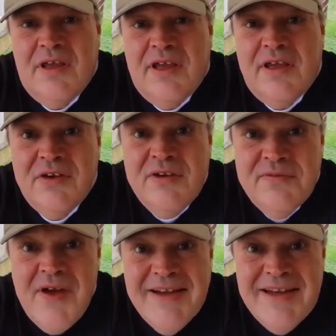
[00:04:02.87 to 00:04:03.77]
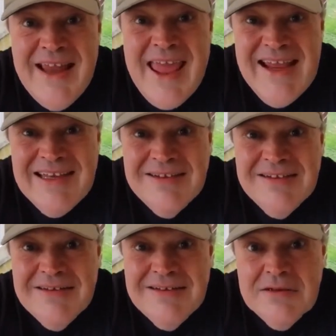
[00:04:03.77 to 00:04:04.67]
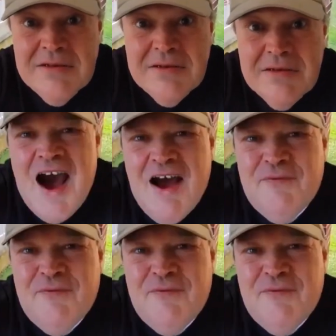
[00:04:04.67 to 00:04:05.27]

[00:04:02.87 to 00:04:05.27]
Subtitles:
He couldn't find a date. I